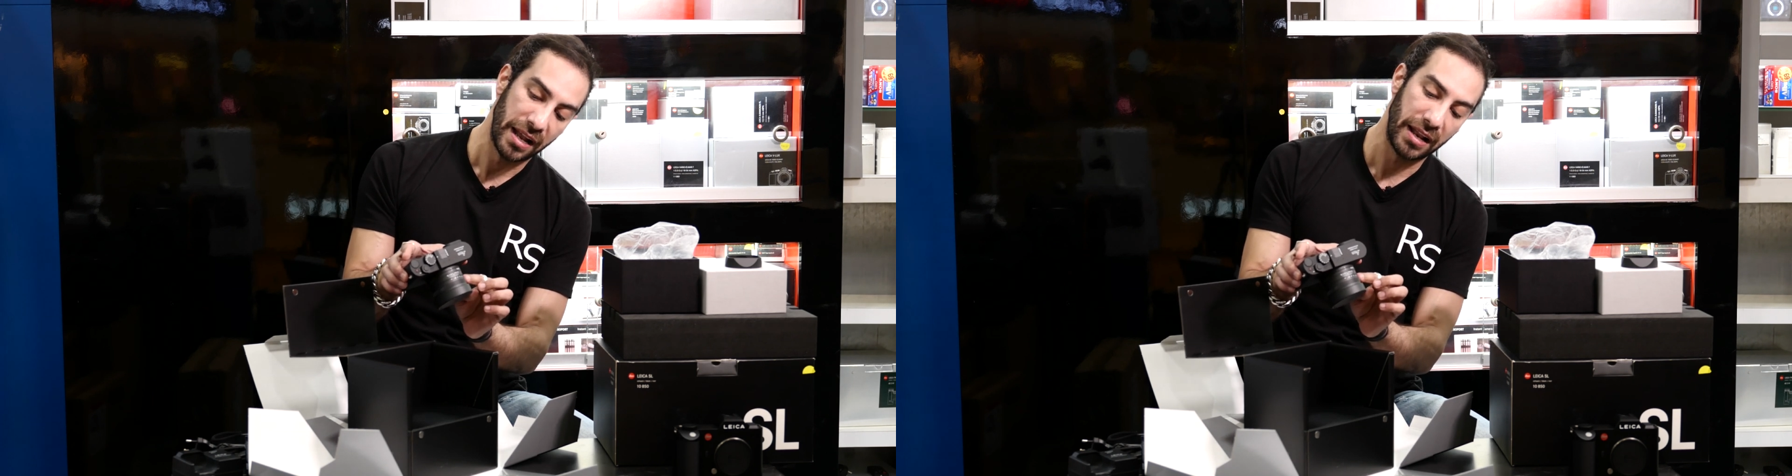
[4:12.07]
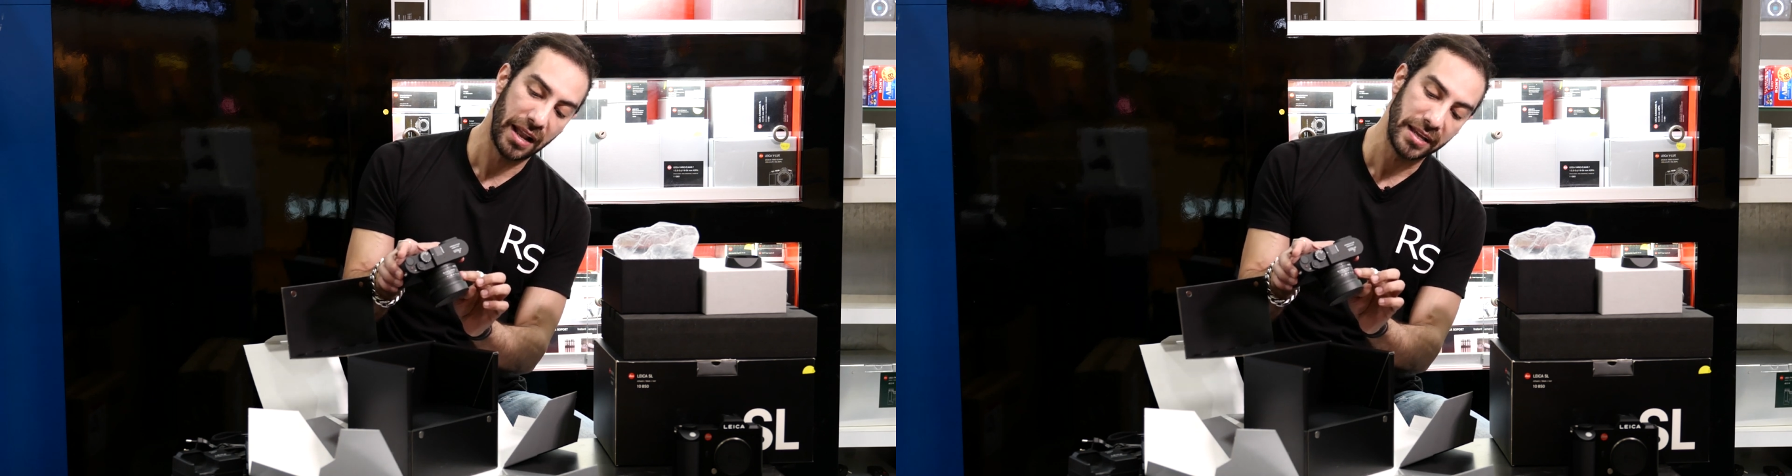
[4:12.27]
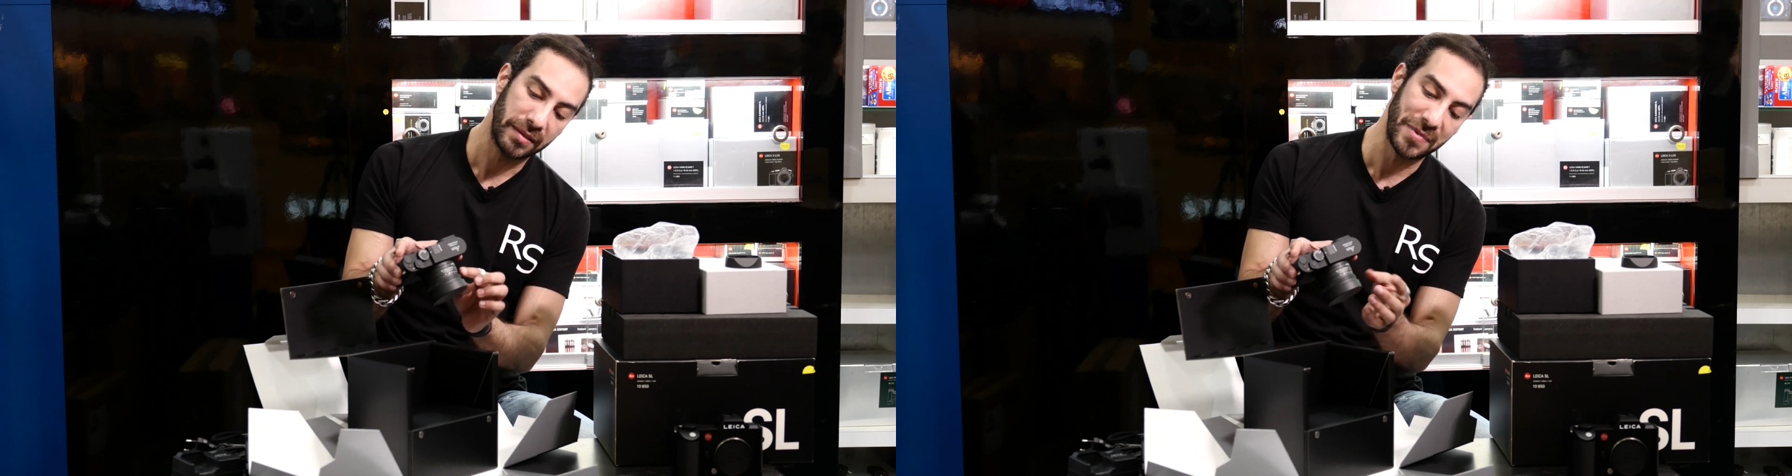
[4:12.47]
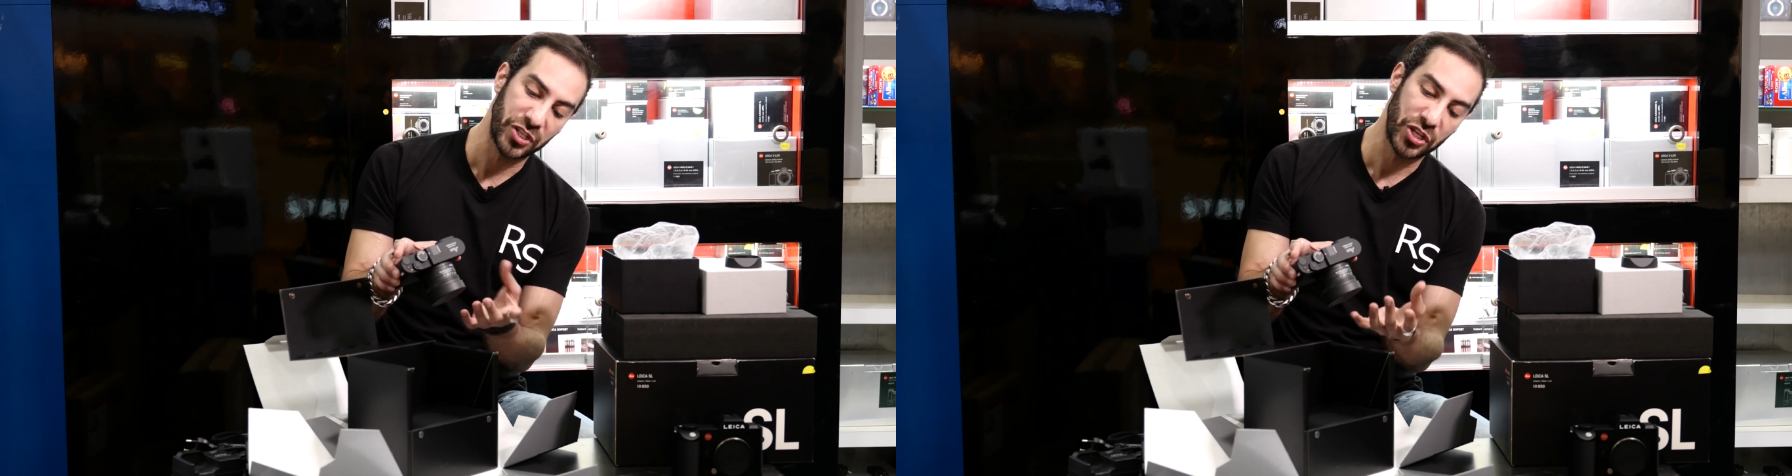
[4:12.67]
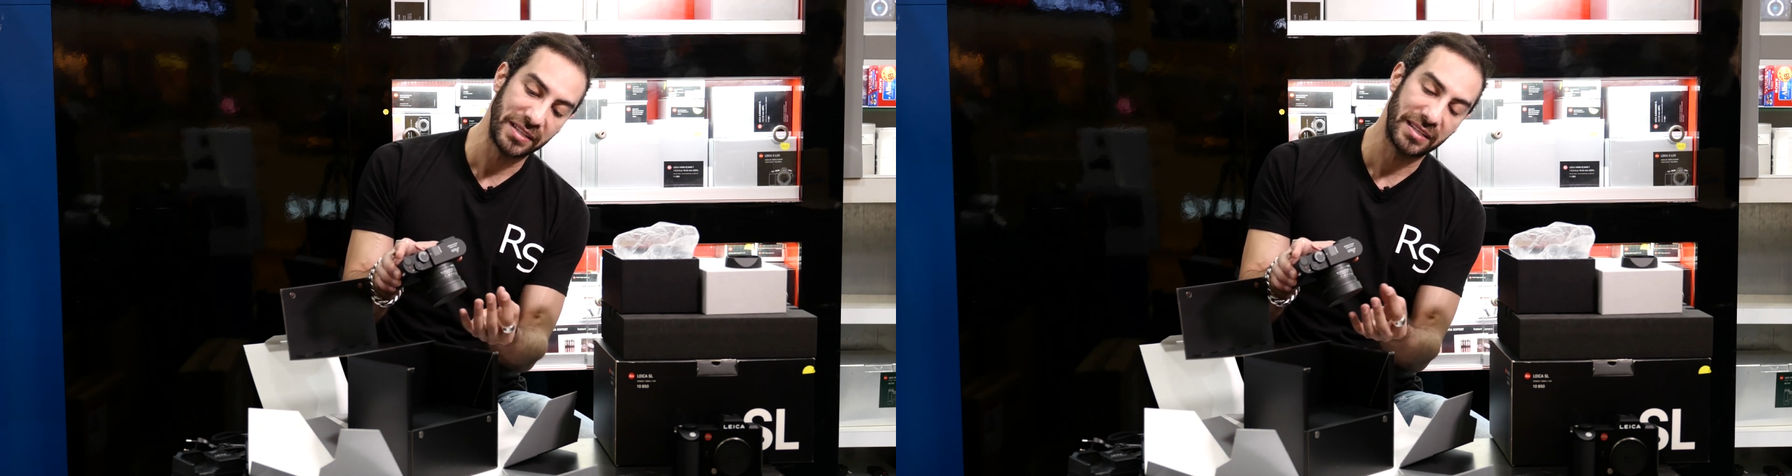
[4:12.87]
light
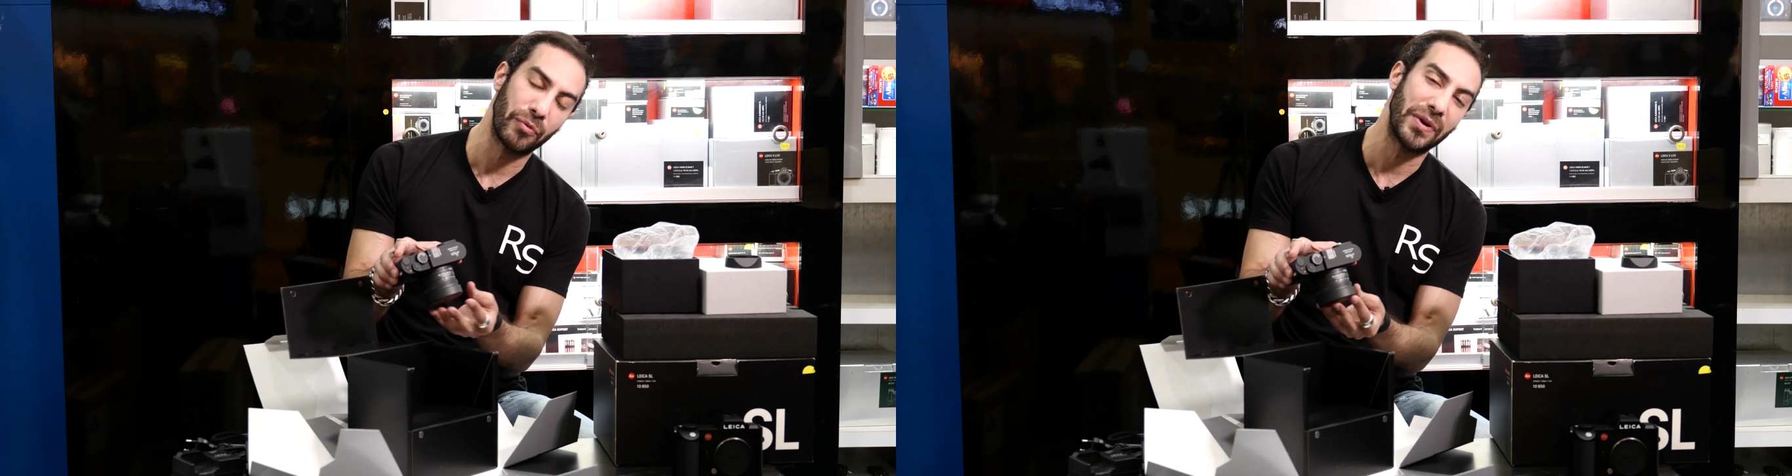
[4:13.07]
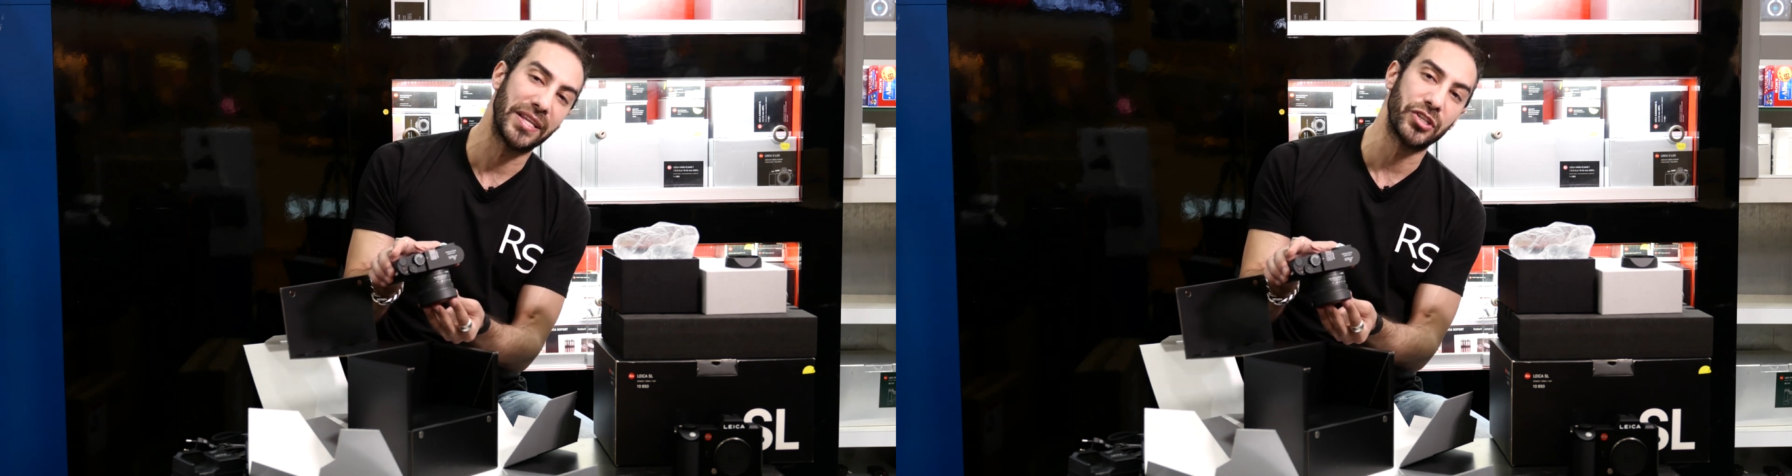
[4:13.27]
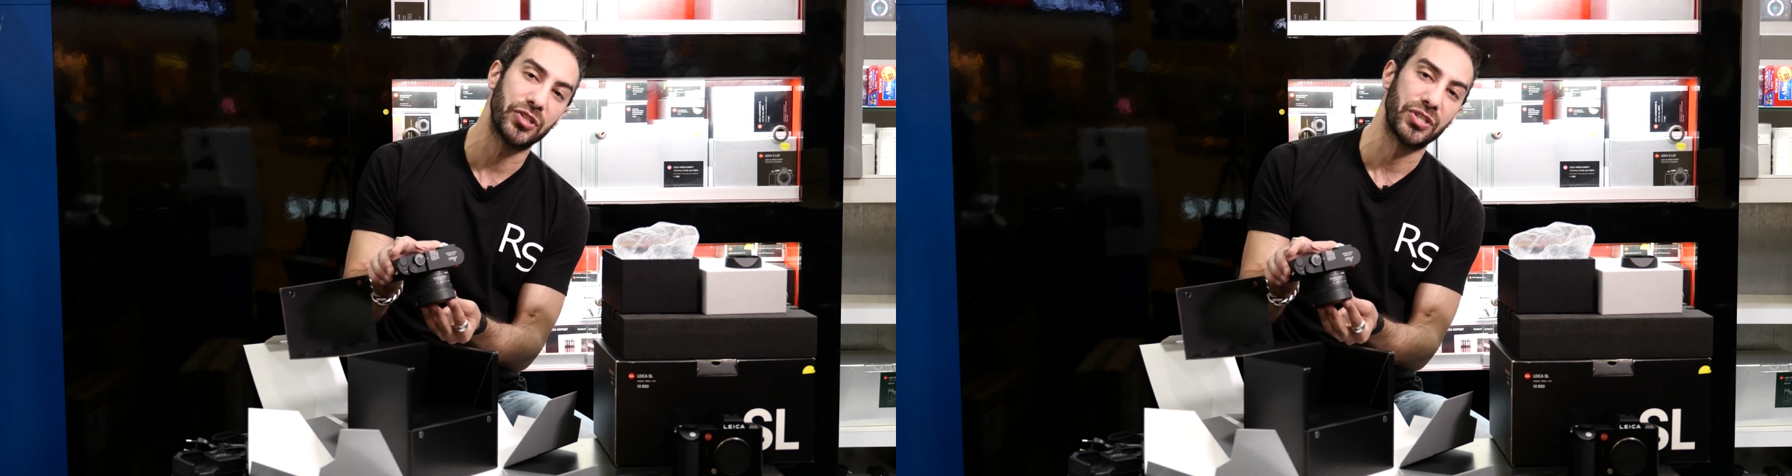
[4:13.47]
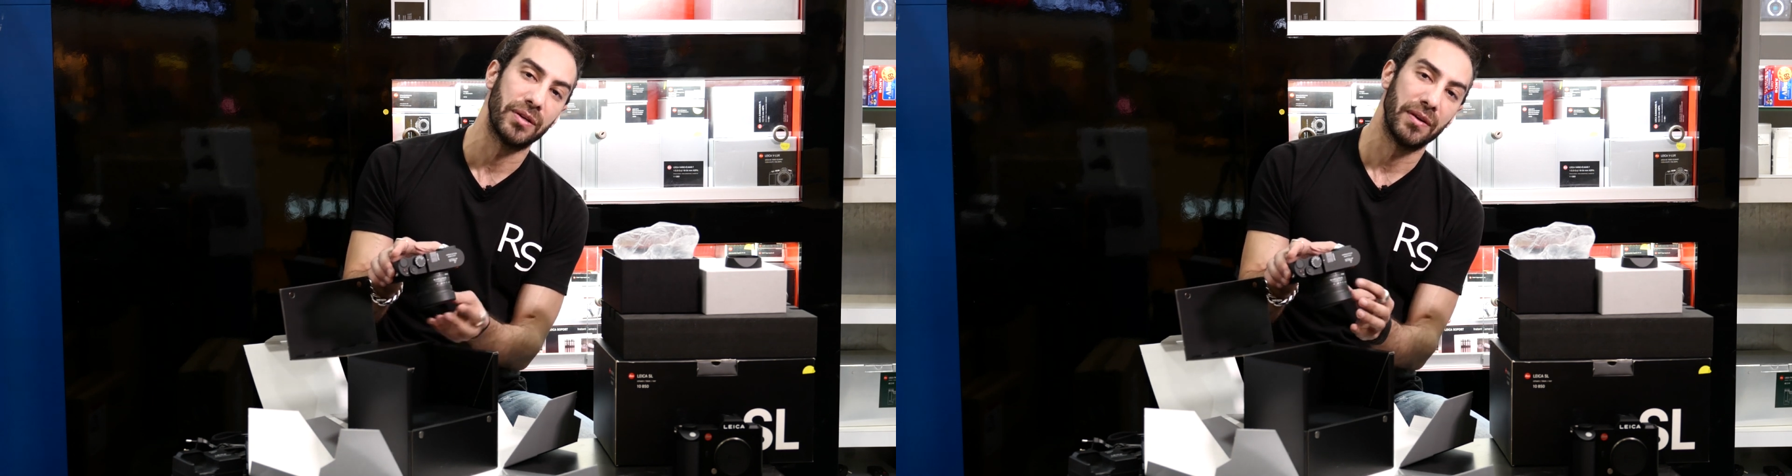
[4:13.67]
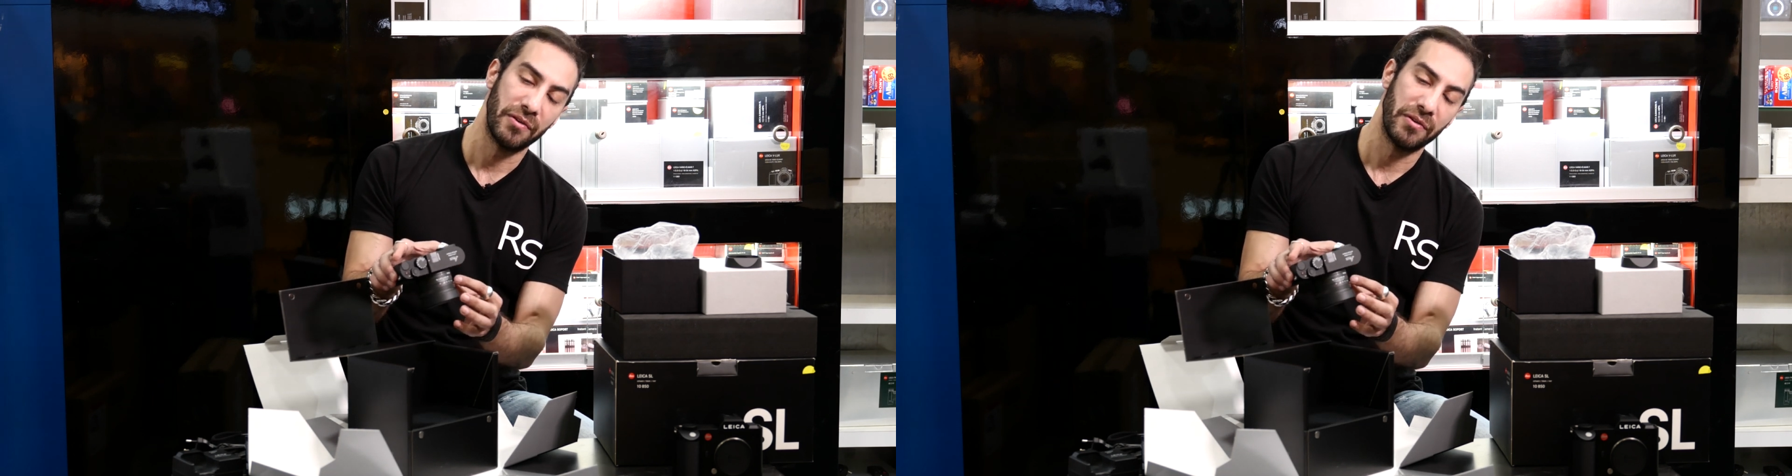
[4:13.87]
magenta reddish